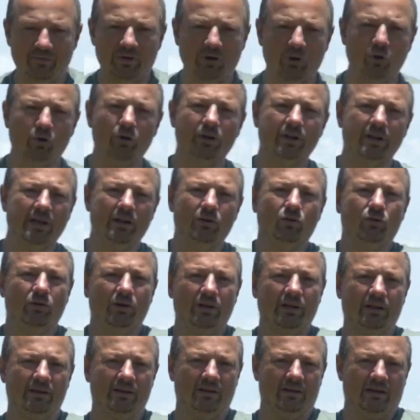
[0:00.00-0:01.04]
we looked into
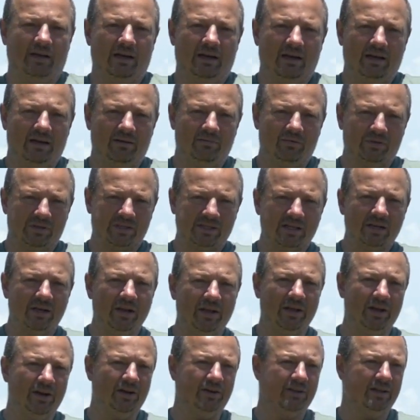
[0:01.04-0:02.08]
it, was
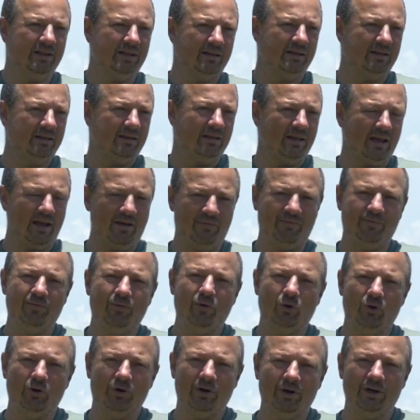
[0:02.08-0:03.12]
clear that
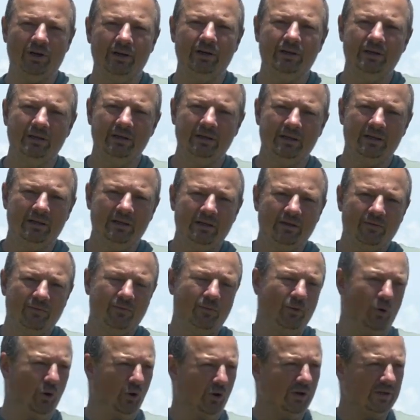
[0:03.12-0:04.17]
F4
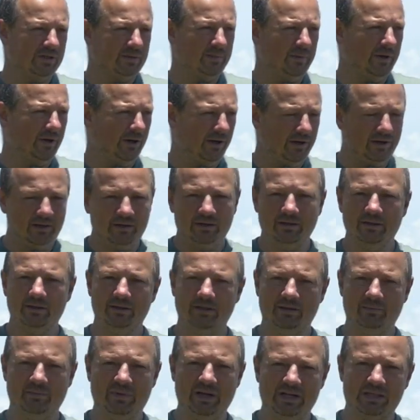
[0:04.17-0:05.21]
foils were
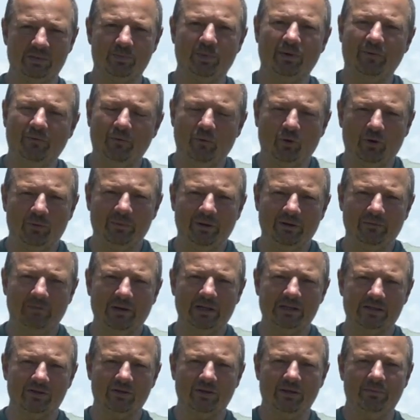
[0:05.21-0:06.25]
the best performing
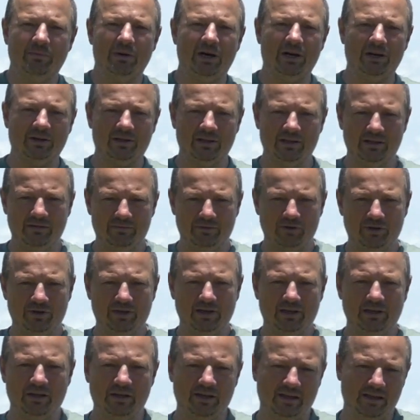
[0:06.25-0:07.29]
ones on the market. They were
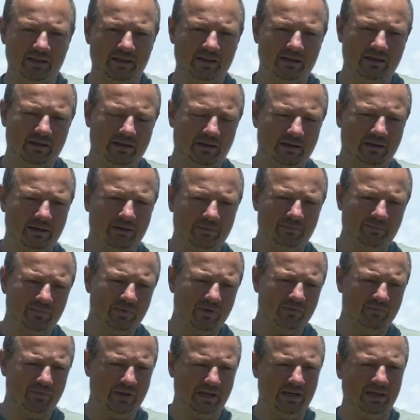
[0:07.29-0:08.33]
really
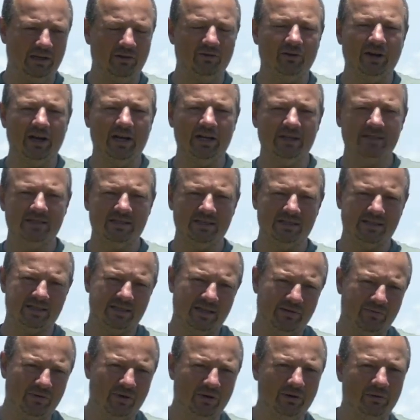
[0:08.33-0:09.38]
winning races.
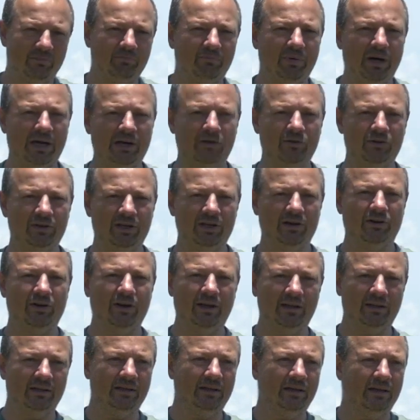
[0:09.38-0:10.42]
They were
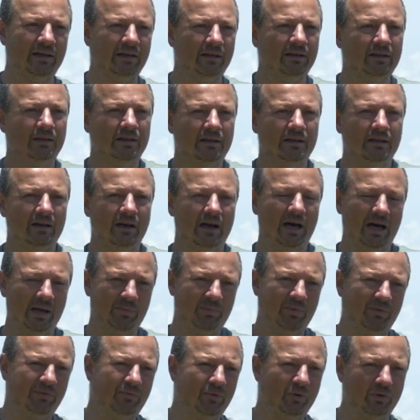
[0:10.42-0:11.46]
pioneering the high
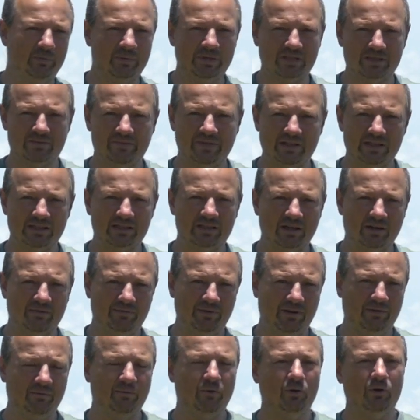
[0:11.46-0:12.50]
performance
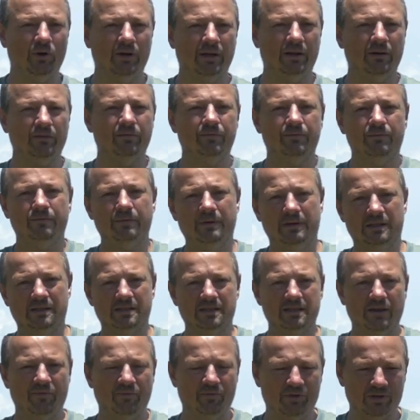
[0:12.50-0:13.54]
windsurfing foiling in
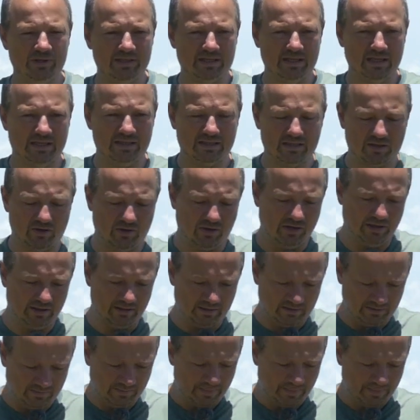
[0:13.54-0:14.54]
San Francisco. And